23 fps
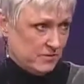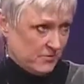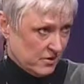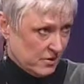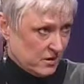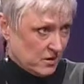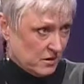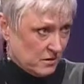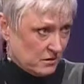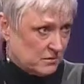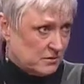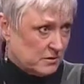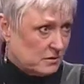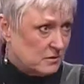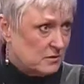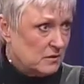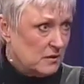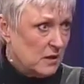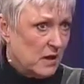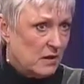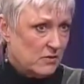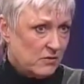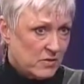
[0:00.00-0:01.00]
difficult,
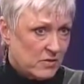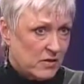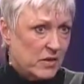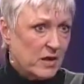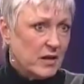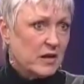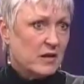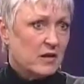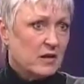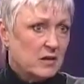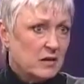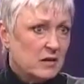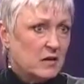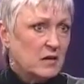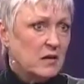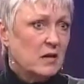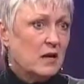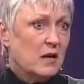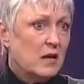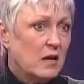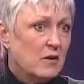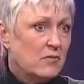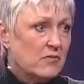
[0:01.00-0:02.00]
I would think,
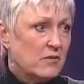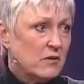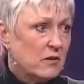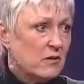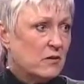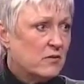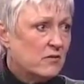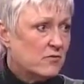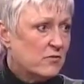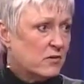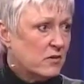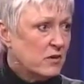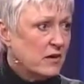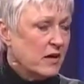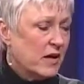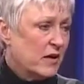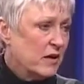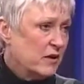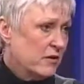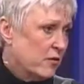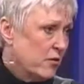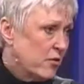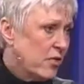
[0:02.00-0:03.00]
for, for
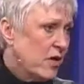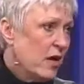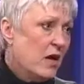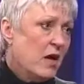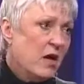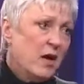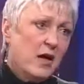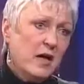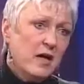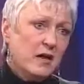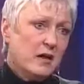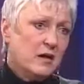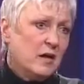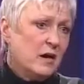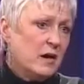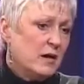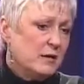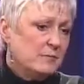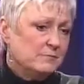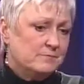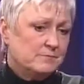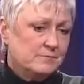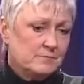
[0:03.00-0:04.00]
gay youth. And,
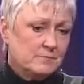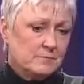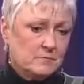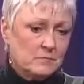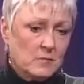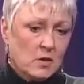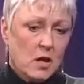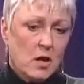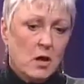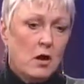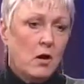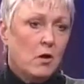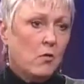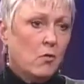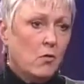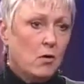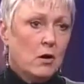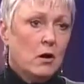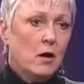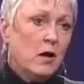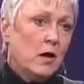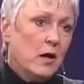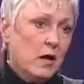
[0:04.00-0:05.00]
um,
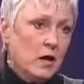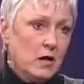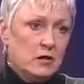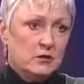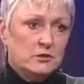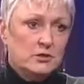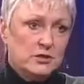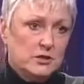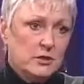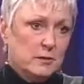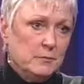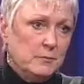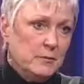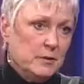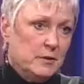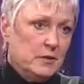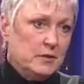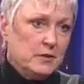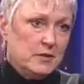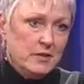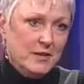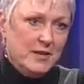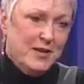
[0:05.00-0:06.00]
or L G
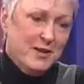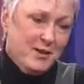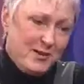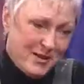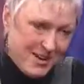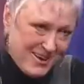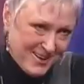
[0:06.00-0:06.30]
B T Q.